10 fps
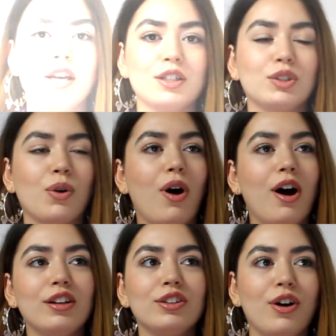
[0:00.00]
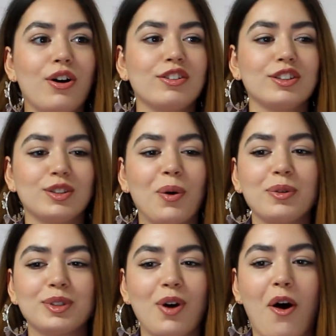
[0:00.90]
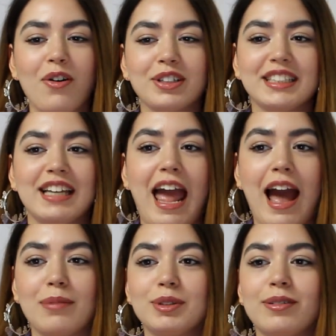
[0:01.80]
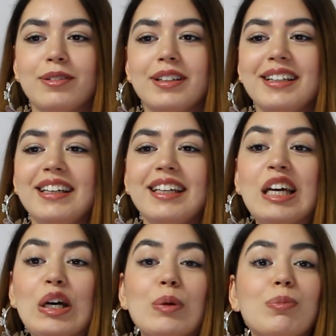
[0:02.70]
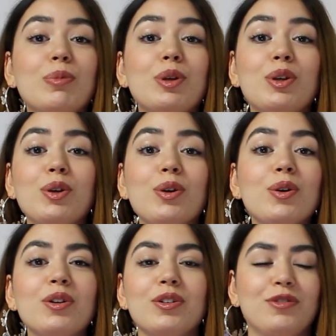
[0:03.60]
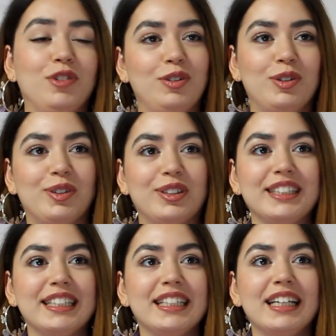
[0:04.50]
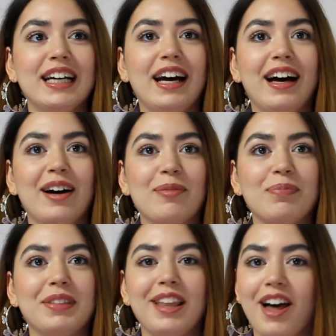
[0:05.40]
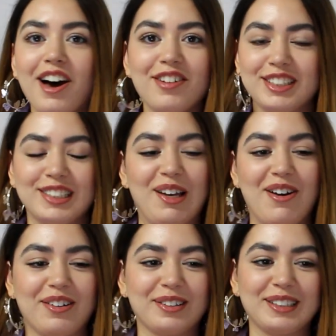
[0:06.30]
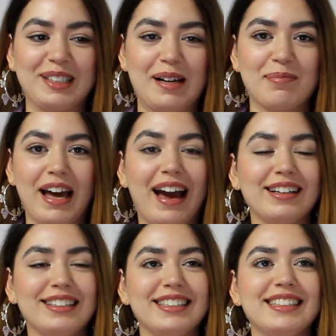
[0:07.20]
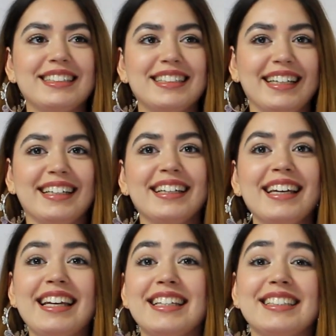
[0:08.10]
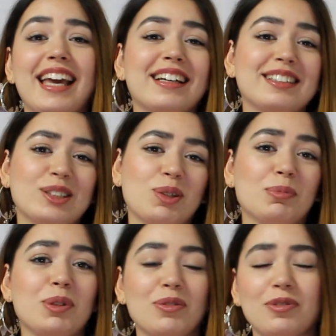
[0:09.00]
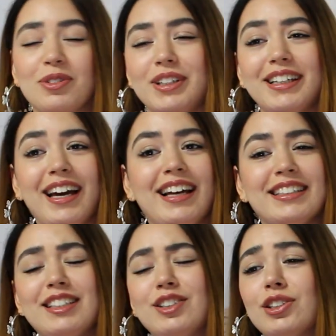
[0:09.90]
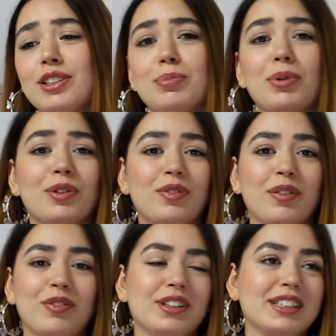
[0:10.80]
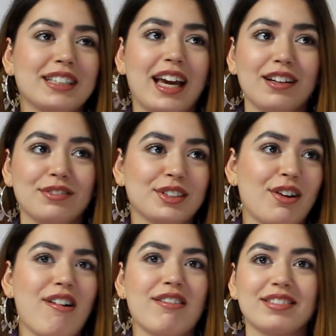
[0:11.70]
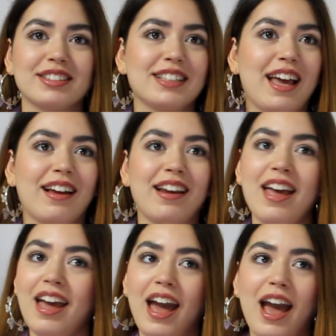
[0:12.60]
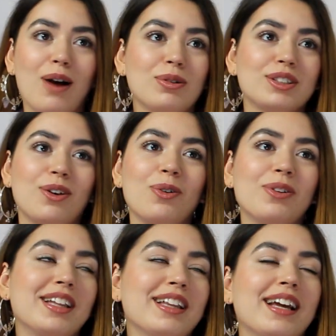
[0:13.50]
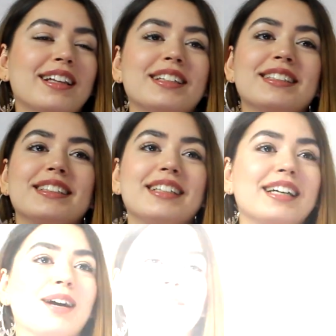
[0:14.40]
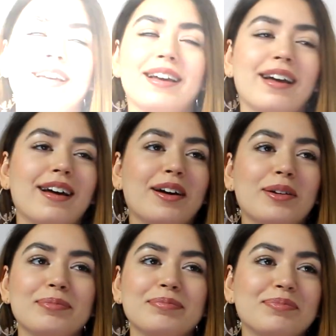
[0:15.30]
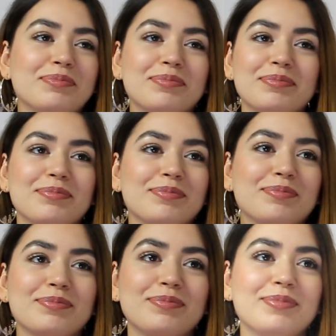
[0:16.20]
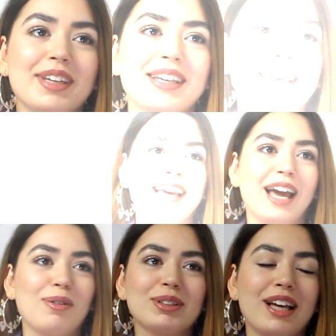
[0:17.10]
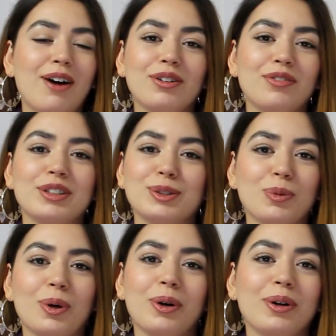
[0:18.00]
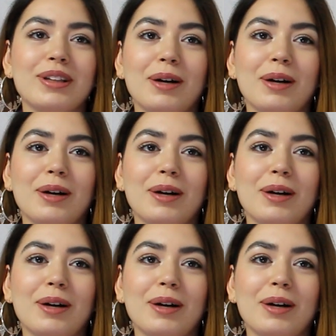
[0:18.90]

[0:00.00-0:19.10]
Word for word: So all in all, this whole song is an absolutely beautiful um, love song sung by Arijit Singh. He sang it so beautifully guys. He's just perfect for these kind of songs and I was only like listening. I was like oh. I was out of this world.